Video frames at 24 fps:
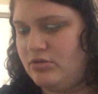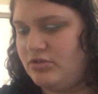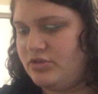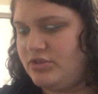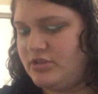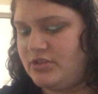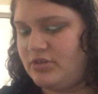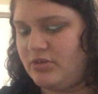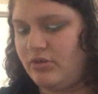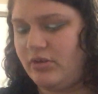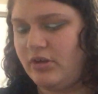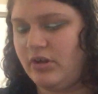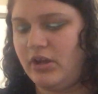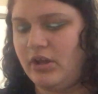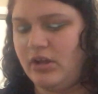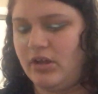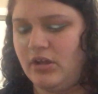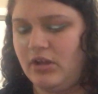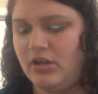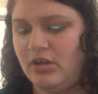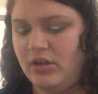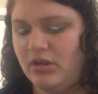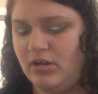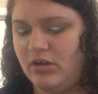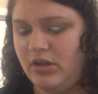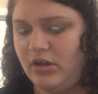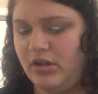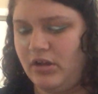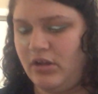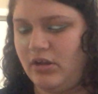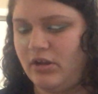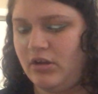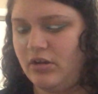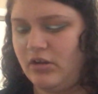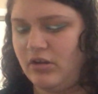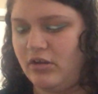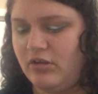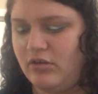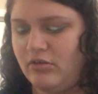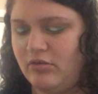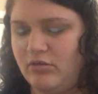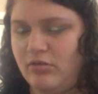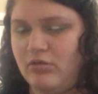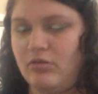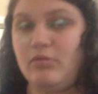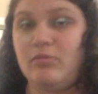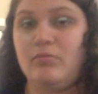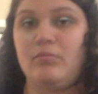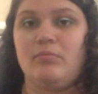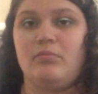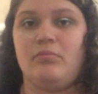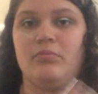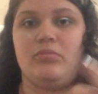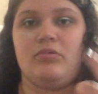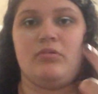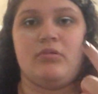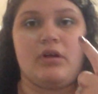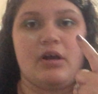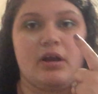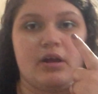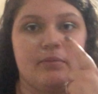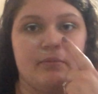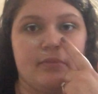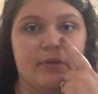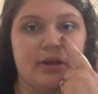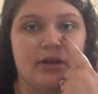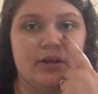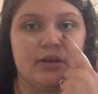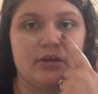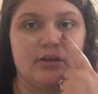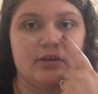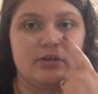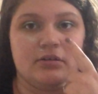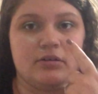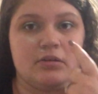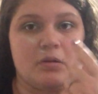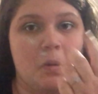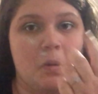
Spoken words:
just go ahead and prime my